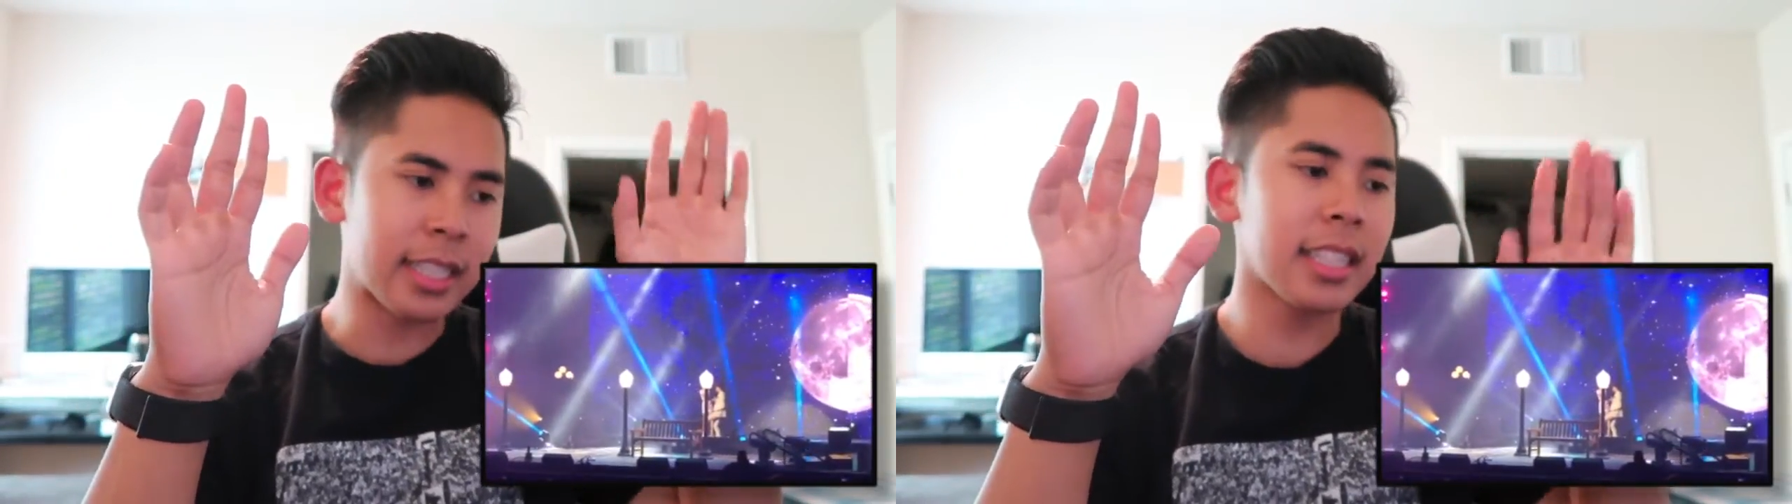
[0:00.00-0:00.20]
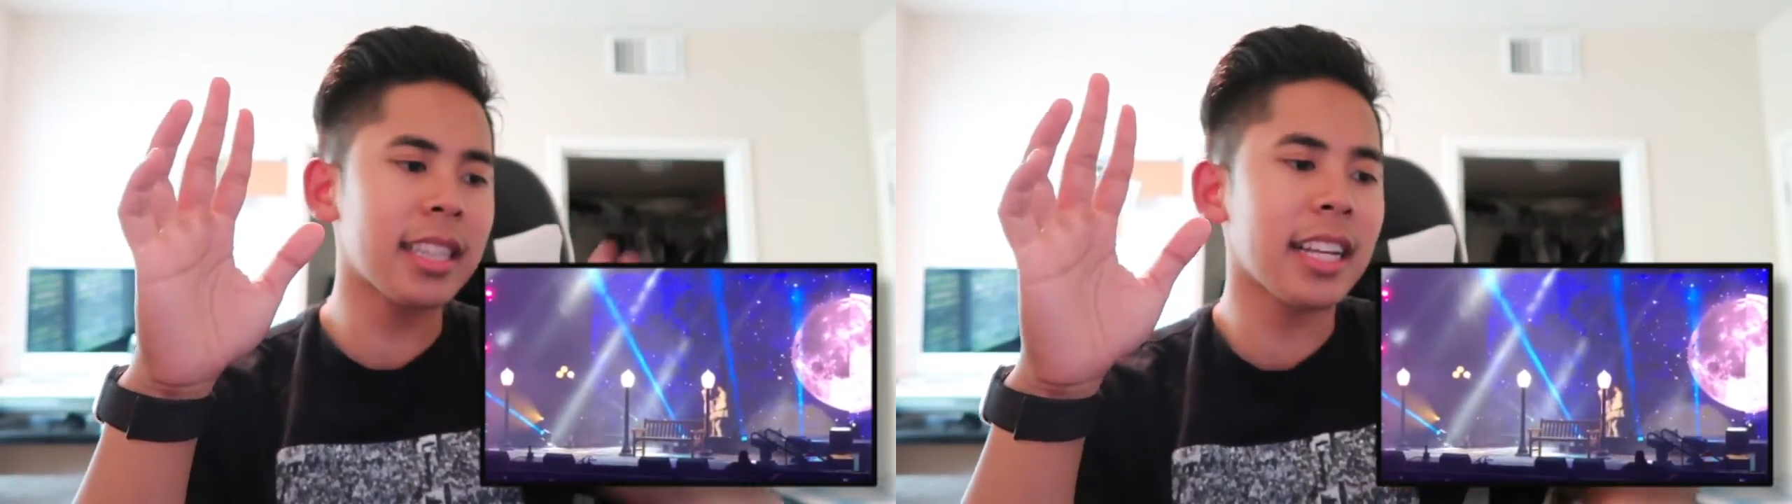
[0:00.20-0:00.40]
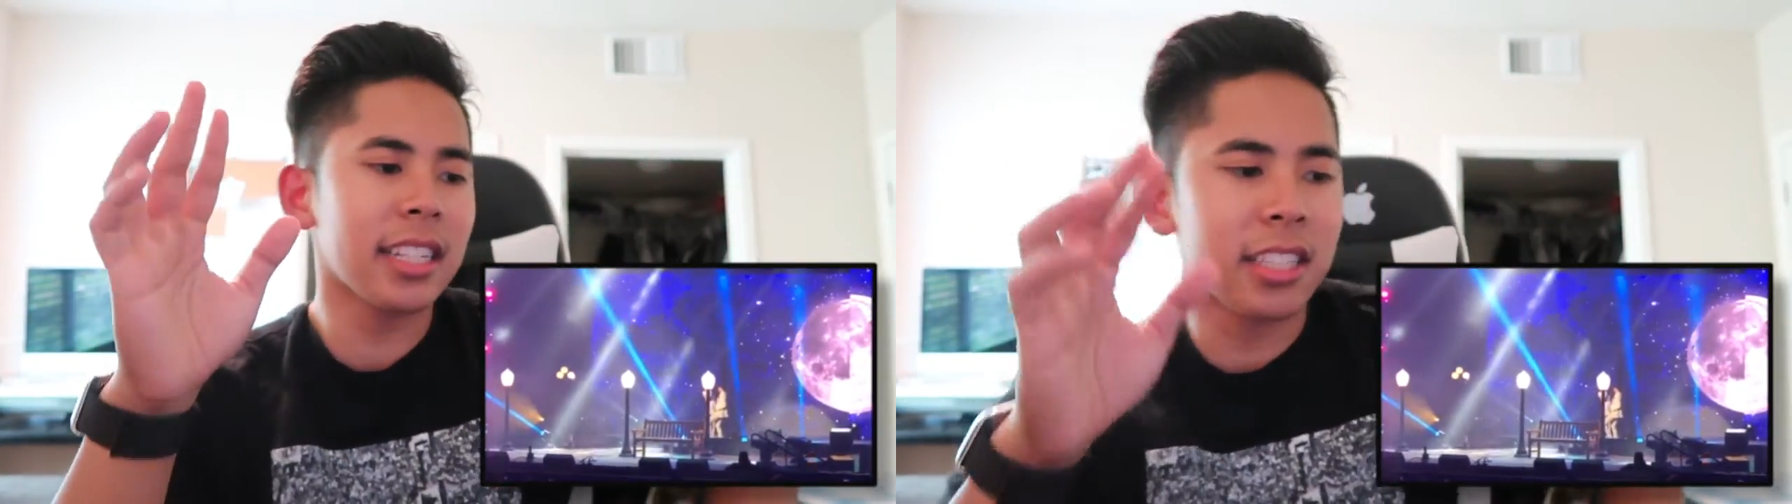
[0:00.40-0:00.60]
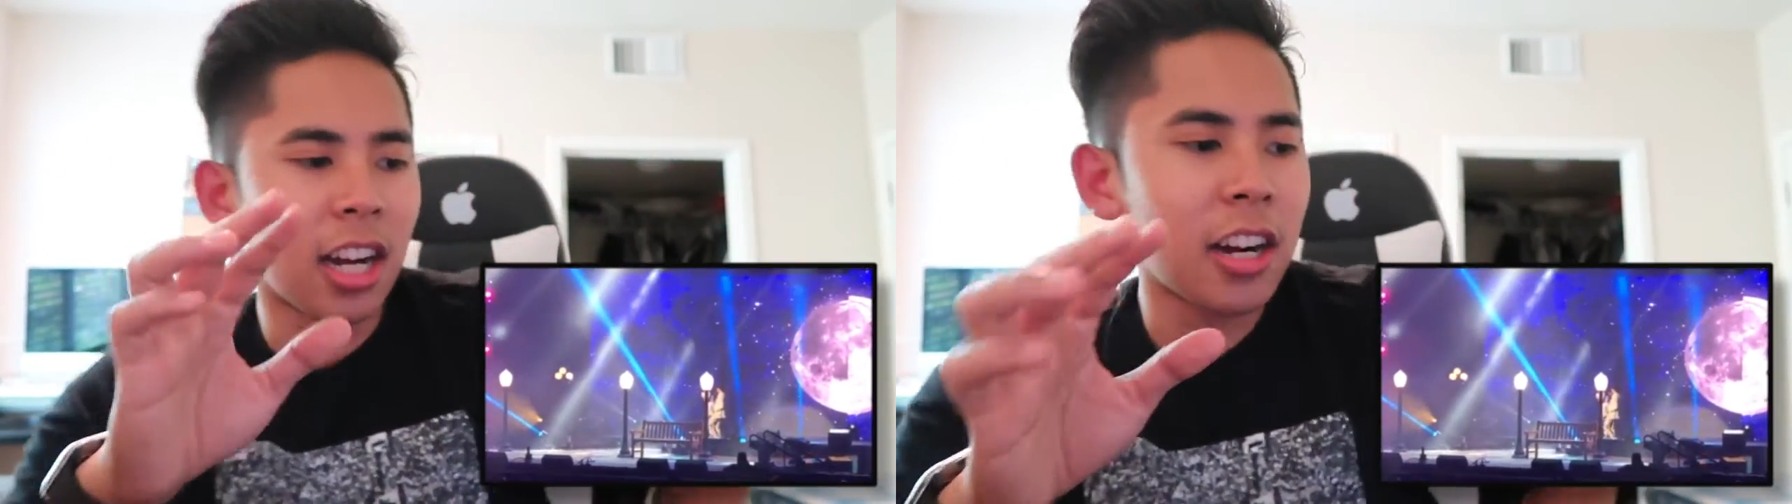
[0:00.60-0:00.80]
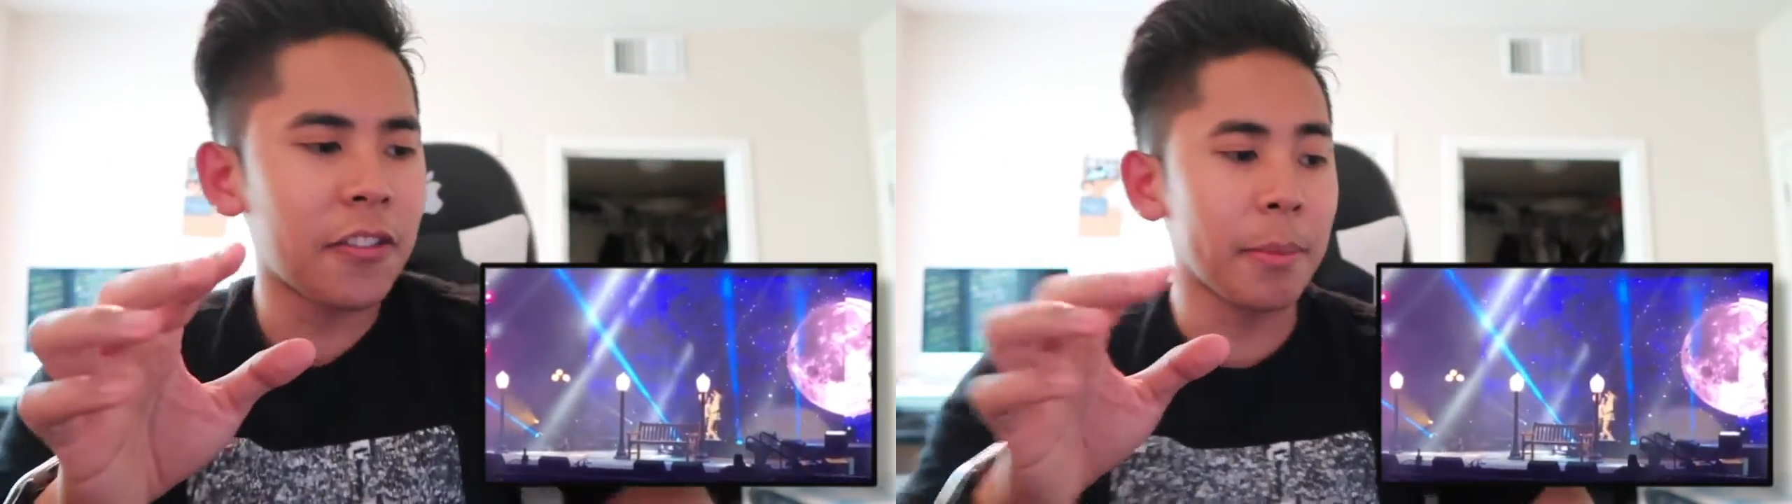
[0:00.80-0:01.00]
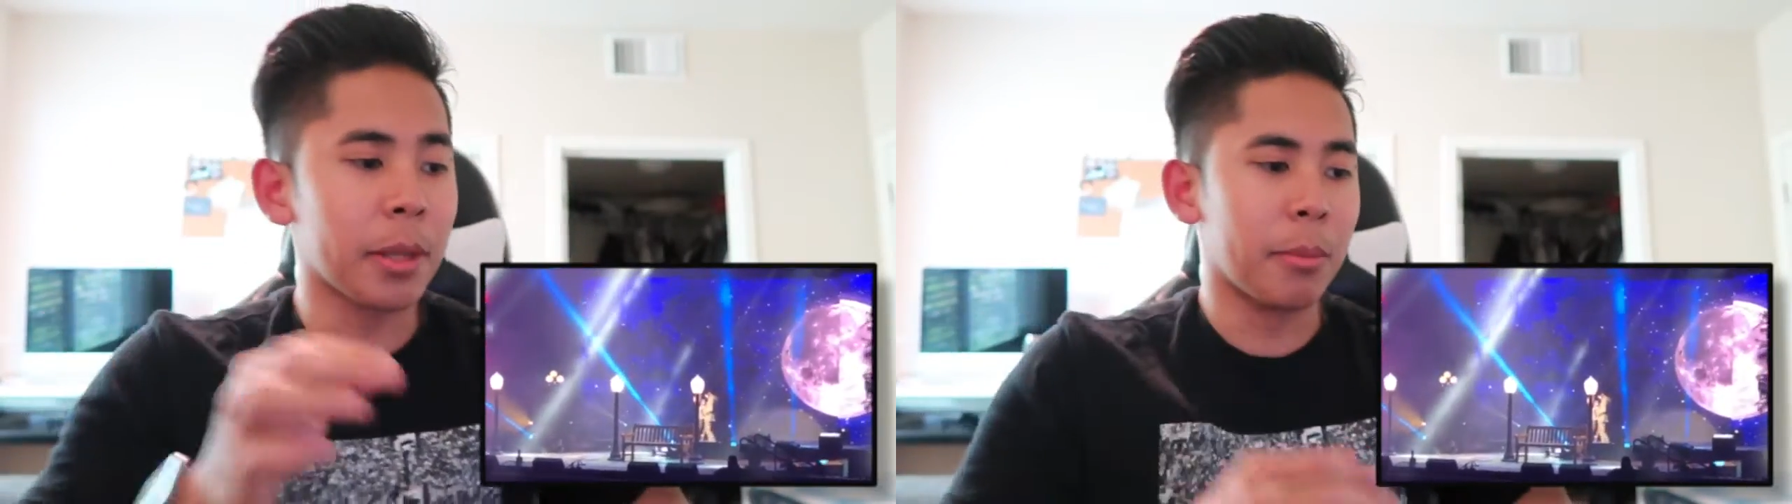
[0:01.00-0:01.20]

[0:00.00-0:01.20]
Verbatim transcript: is this like a song from